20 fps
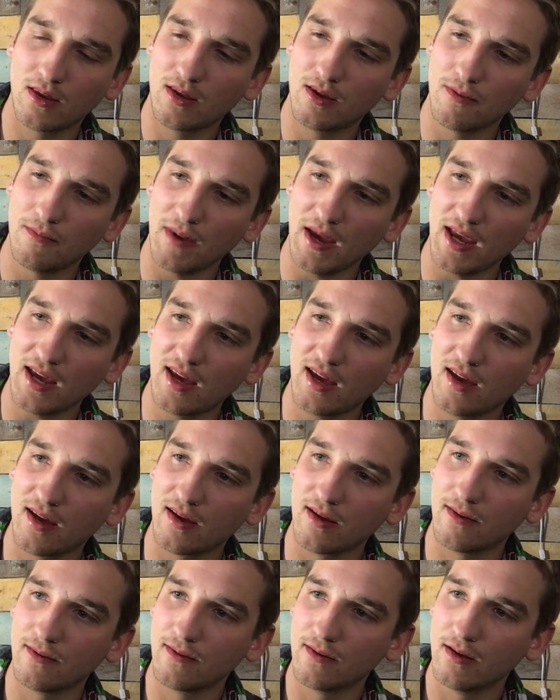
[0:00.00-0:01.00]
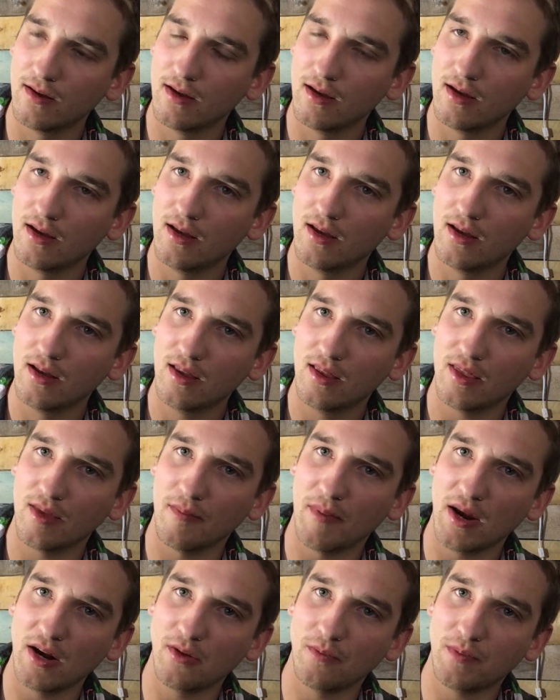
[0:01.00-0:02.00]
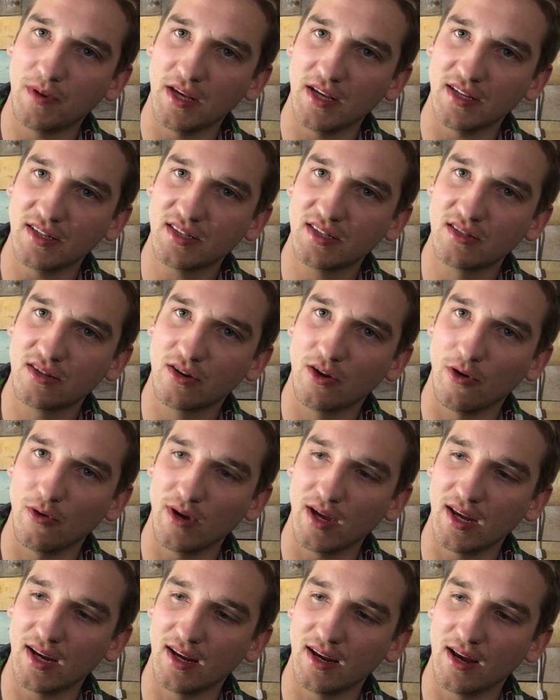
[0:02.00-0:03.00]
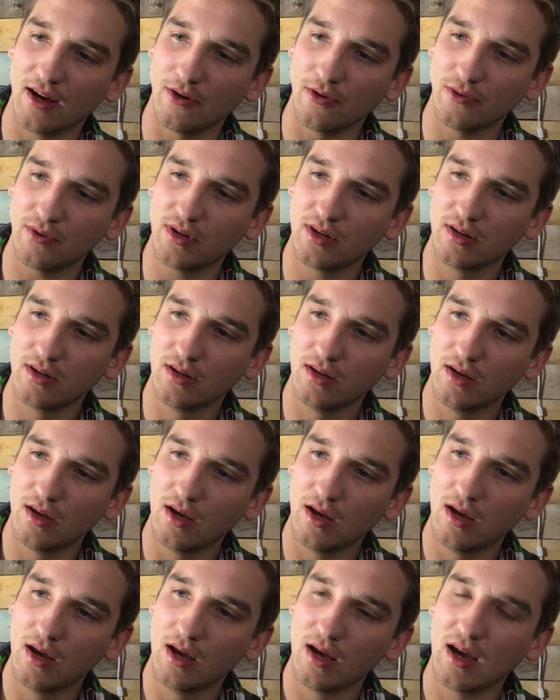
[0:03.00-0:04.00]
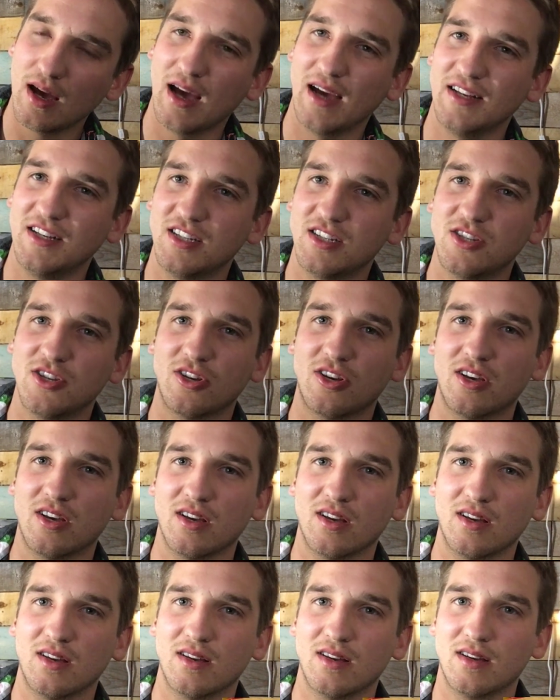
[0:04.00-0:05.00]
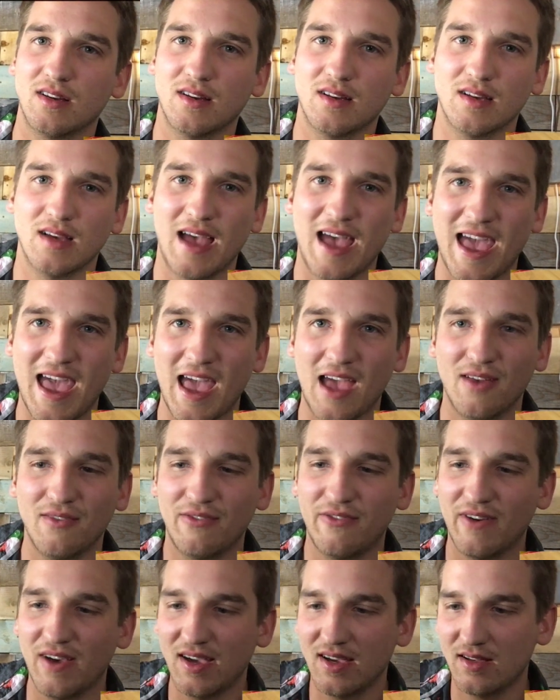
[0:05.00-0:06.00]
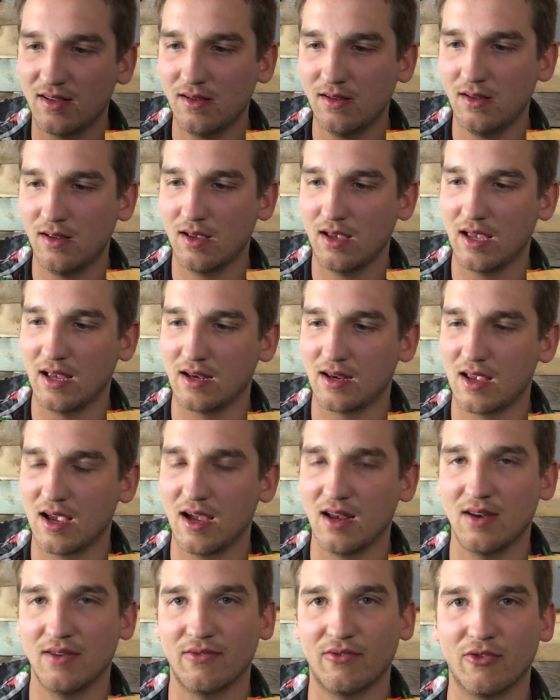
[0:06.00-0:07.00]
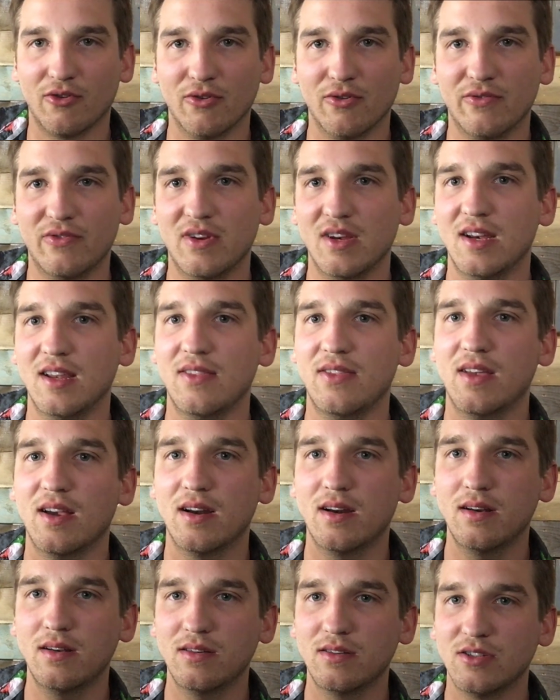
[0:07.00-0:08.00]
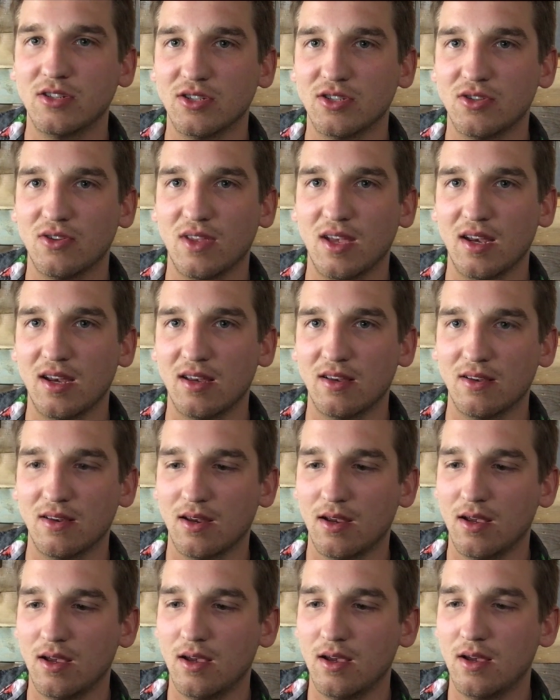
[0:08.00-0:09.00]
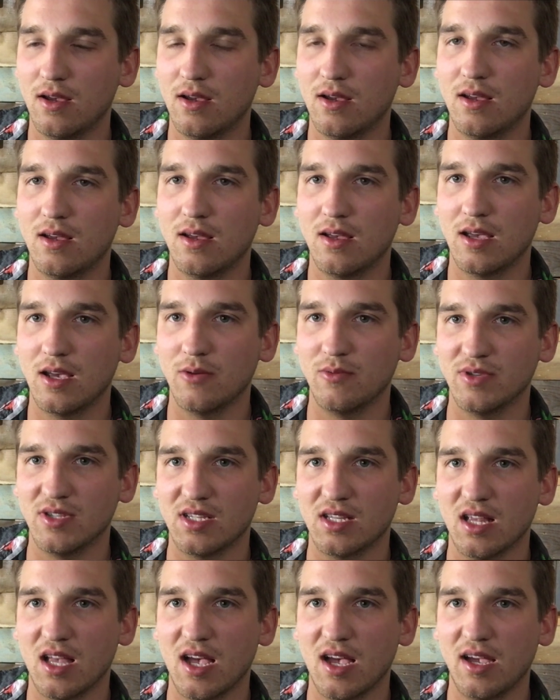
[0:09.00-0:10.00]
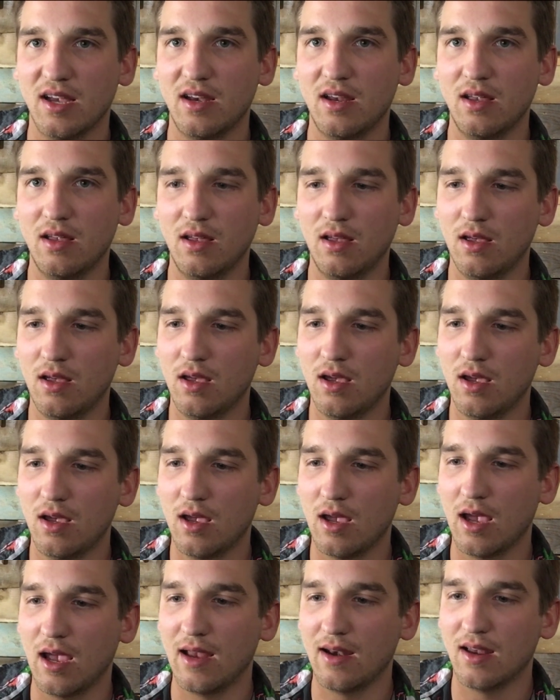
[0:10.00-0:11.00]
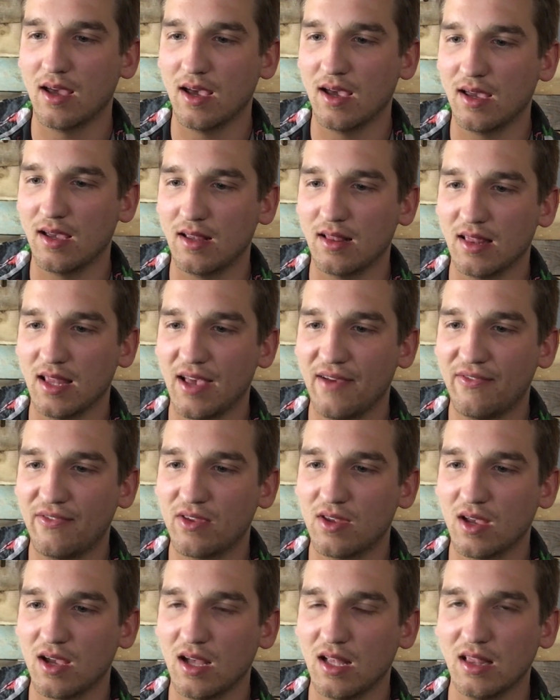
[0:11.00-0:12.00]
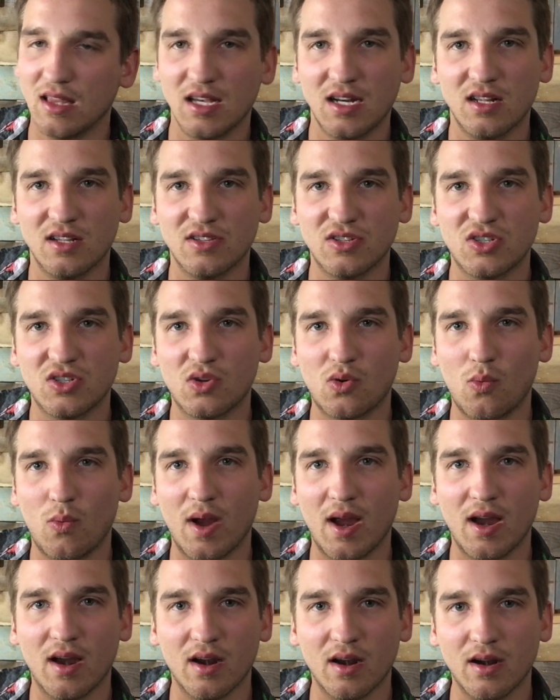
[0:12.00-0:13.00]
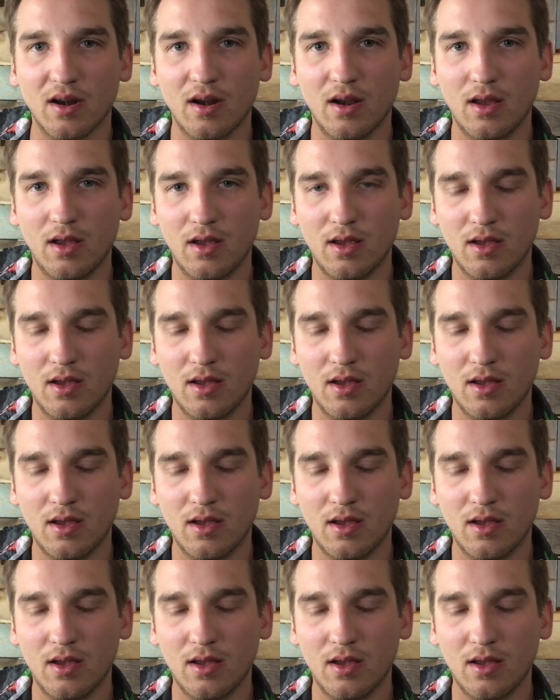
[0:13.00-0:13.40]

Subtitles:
to make the metal piece go in and out, I just took a hand file and kind of grooved it in there just so that it would slide. And I left a little square